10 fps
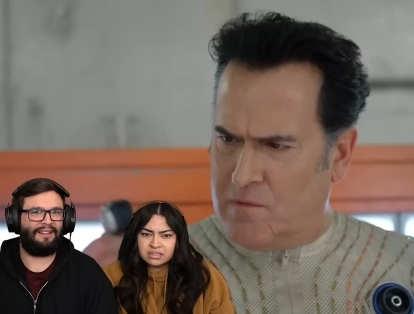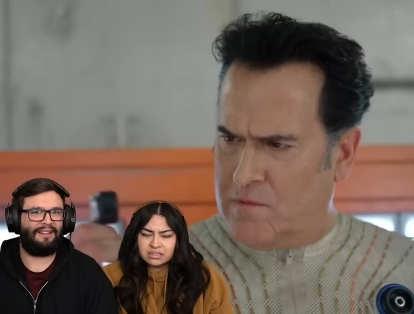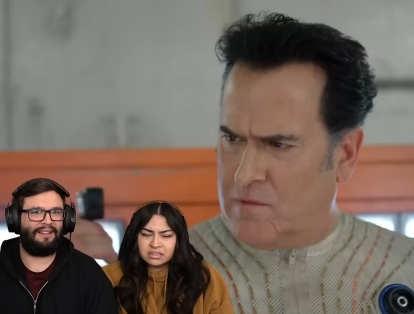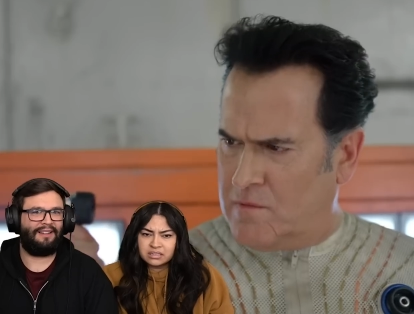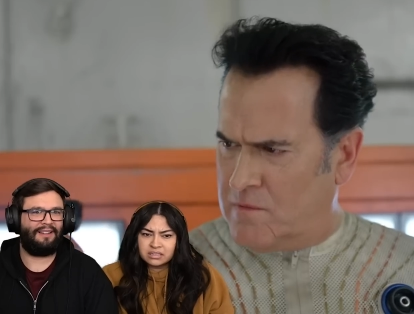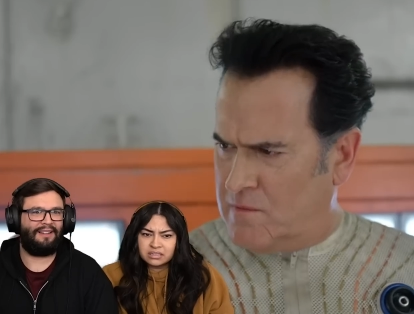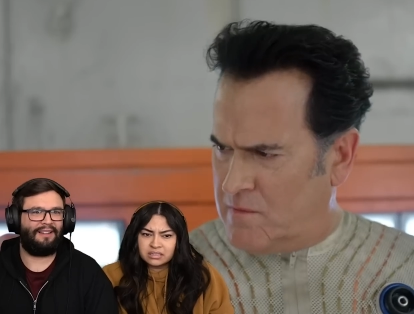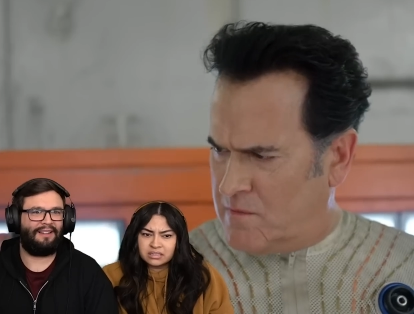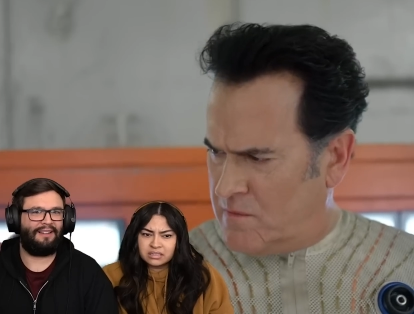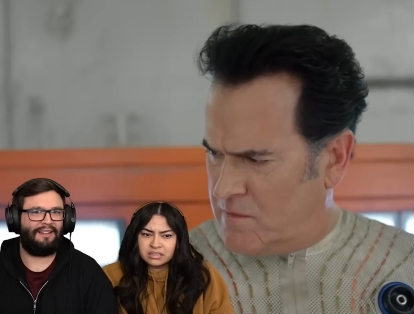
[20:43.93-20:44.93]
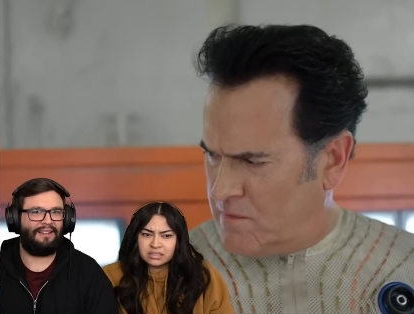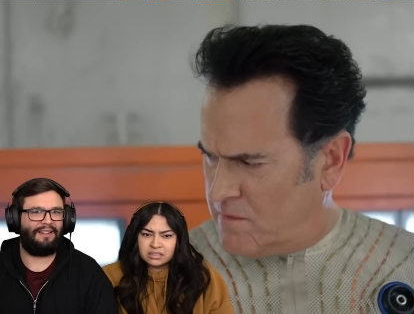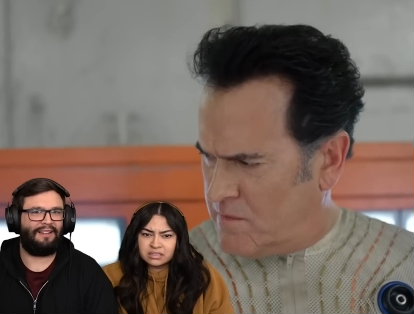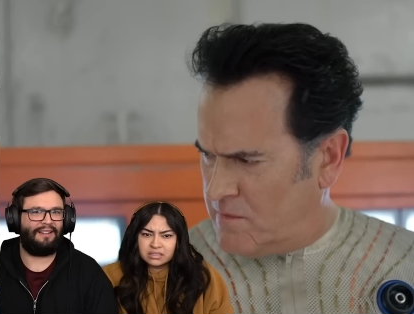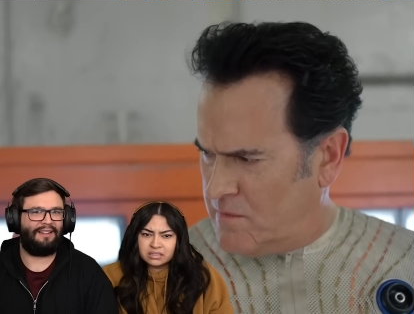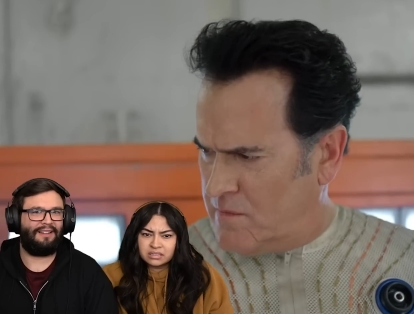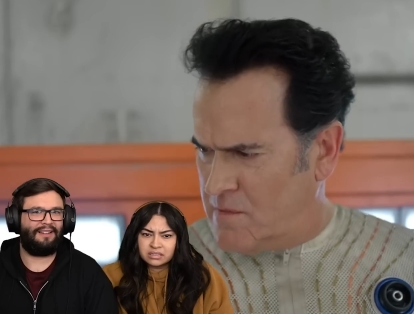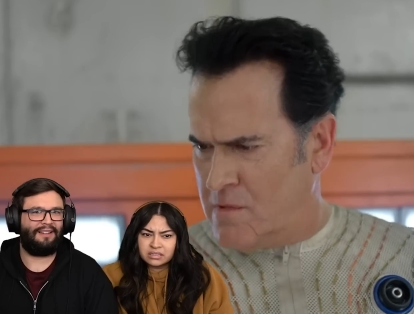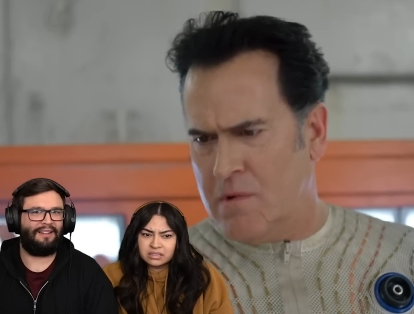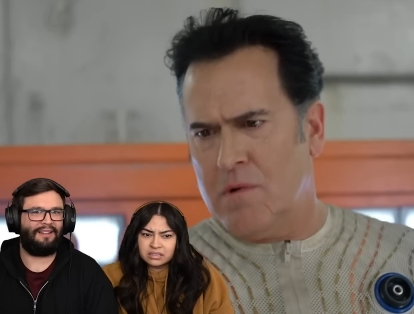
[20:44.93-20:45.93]

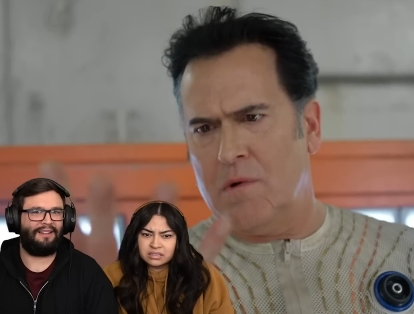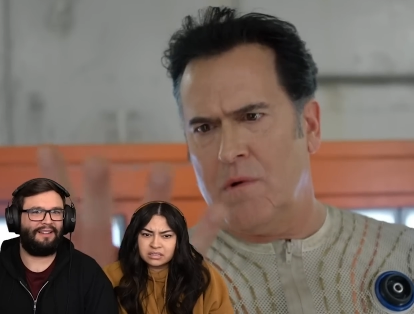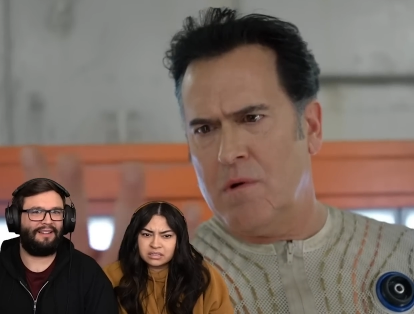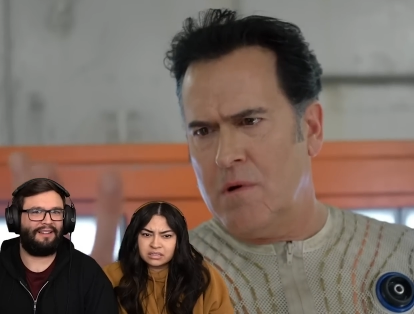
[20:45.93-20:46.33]
Nothing is said.